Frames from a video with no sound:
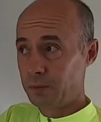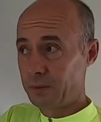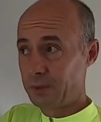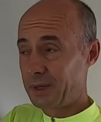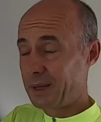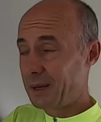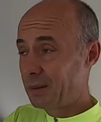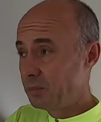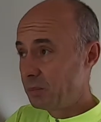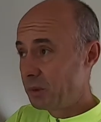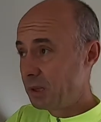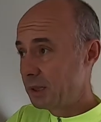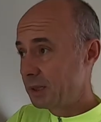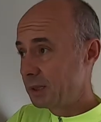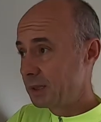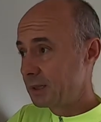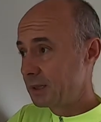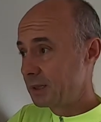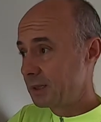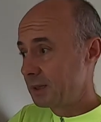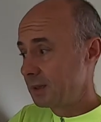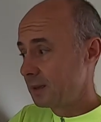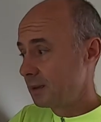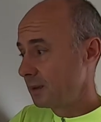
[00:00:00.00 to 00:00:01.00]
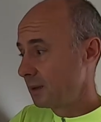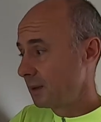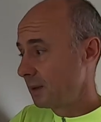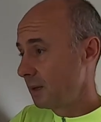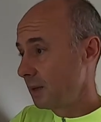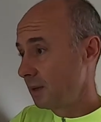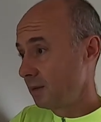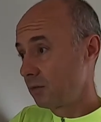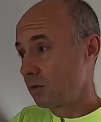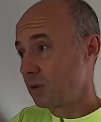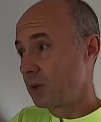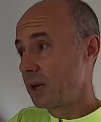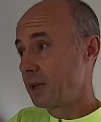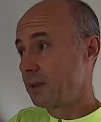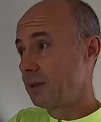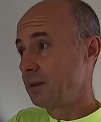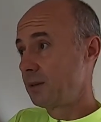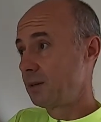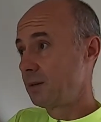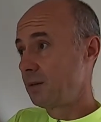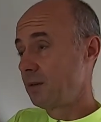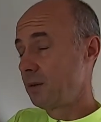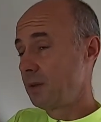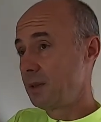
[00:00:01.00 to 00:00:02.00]
numbers and
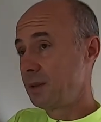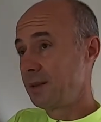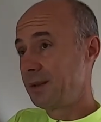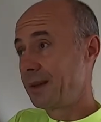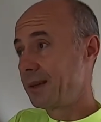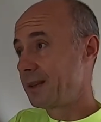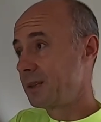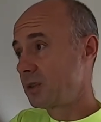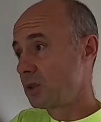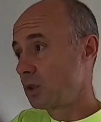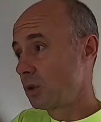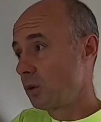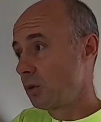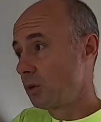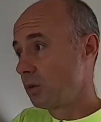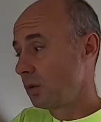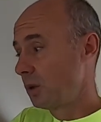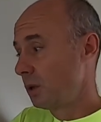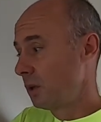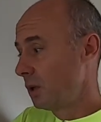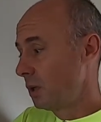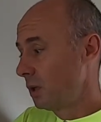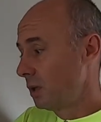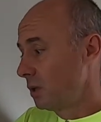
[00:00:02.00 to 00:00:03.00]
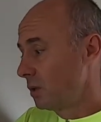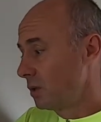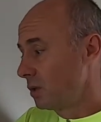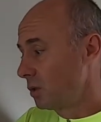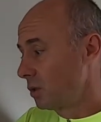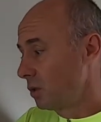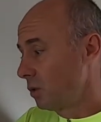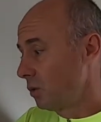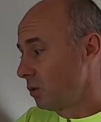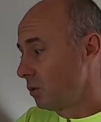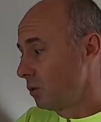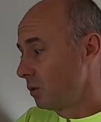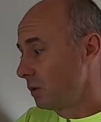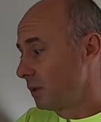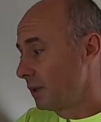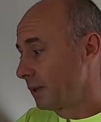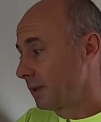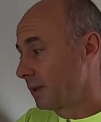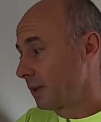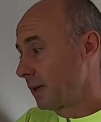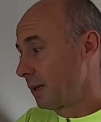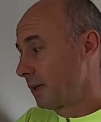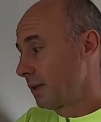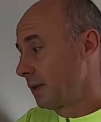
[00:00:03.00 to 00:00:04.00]
ride in that zone, so
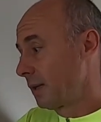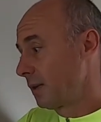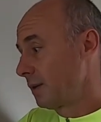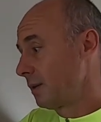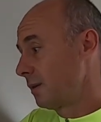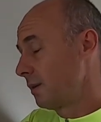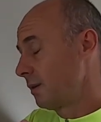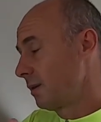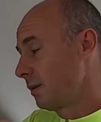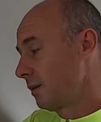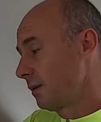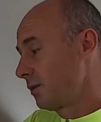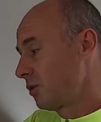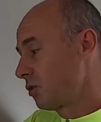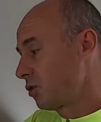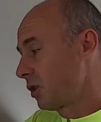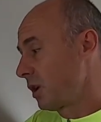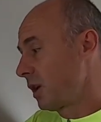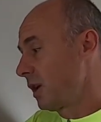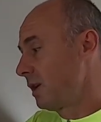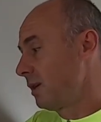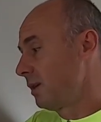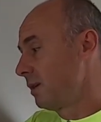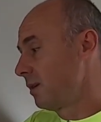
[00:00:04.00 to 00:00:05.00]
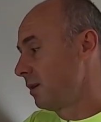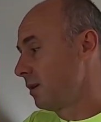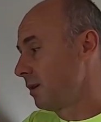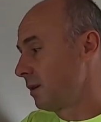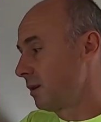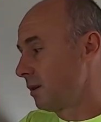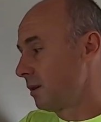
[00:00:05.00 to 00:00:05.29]
that I can train